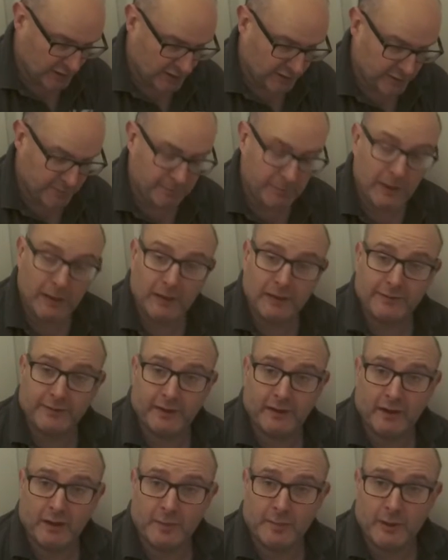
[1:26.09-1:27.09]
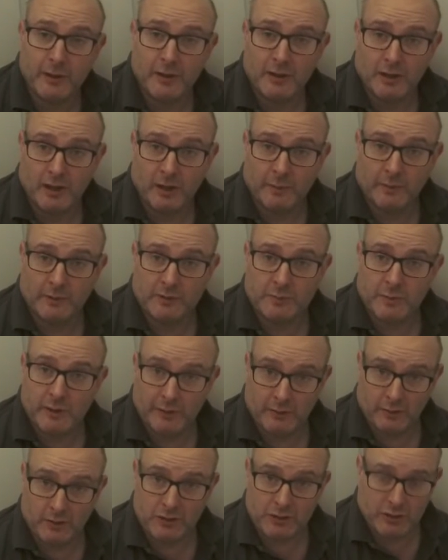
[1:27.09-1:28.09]
lead, the bar type are much
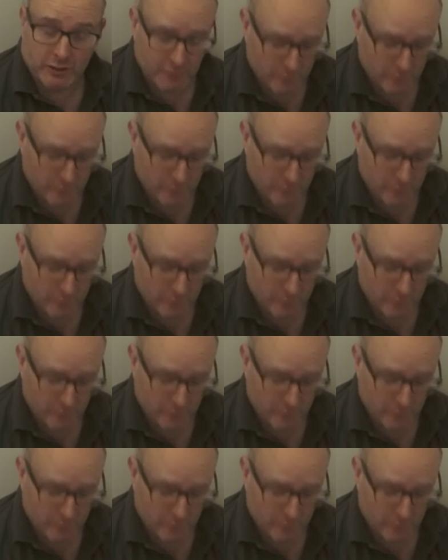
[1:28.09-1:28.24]
better. I'll show